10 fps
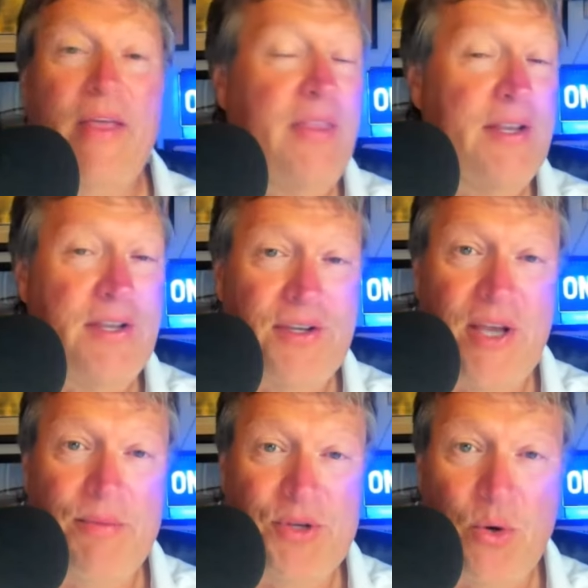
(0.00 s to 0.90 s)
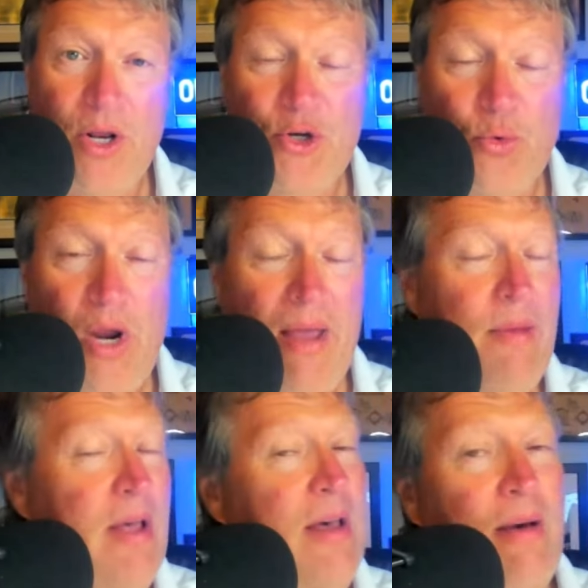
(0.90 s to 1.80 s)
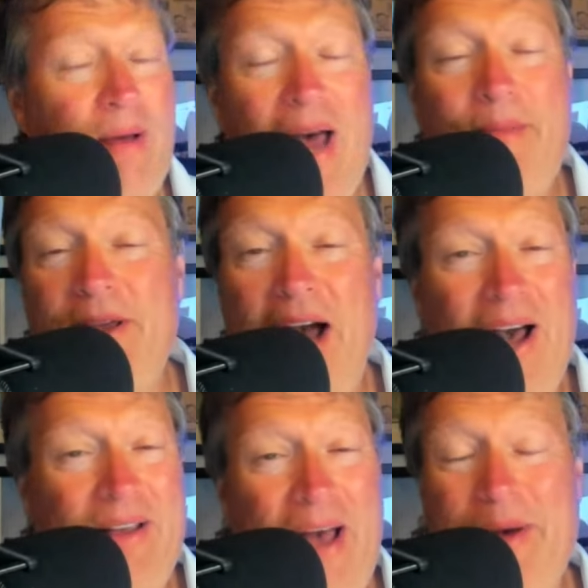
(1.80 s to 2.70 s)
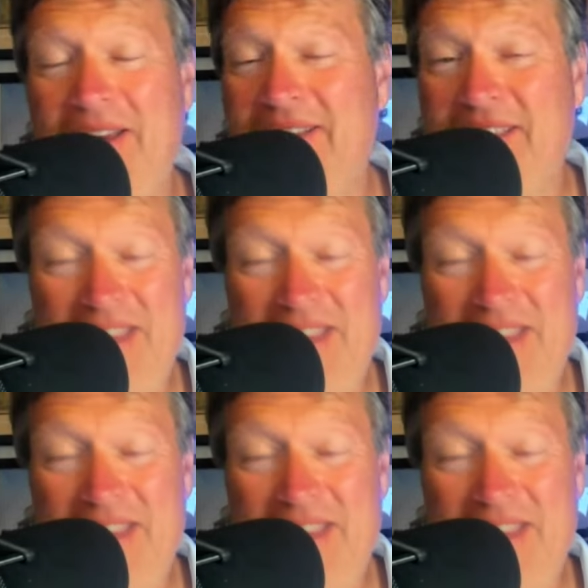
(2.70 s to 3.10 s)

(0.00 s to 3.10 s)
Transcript: That this is some sort of dream. But I'm here. I mean,